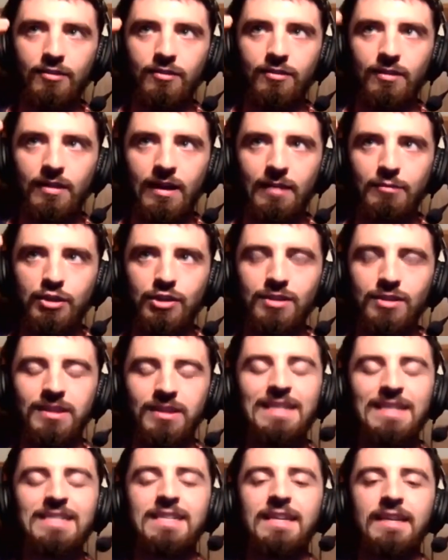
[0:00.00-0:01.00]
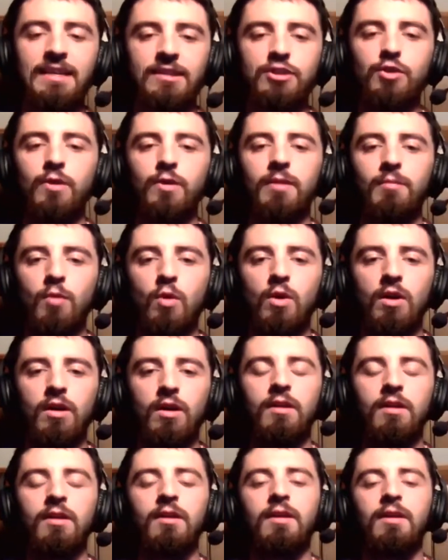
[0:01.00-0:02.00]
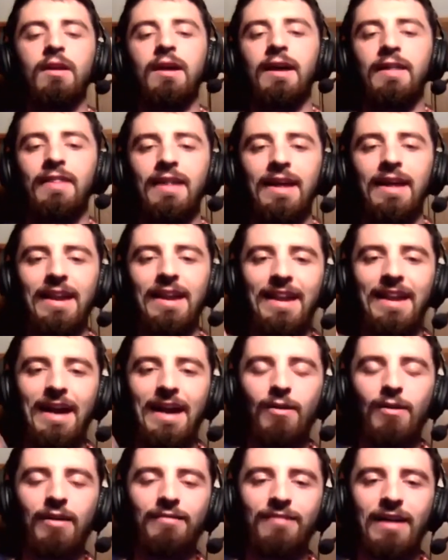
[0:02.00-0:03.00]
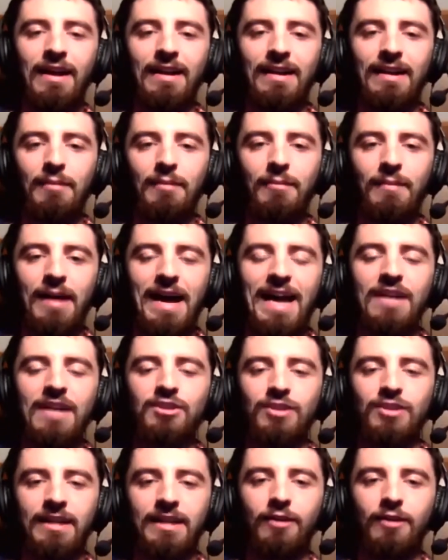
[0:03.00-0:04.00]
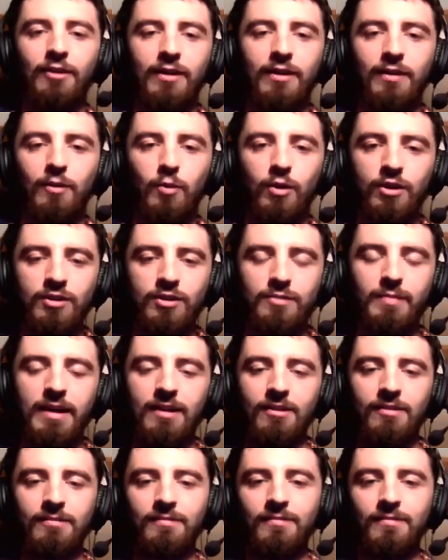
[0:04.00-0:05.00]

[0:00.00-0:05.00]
I'm just listening to it more. And then now I find I'm actually hearing the words better.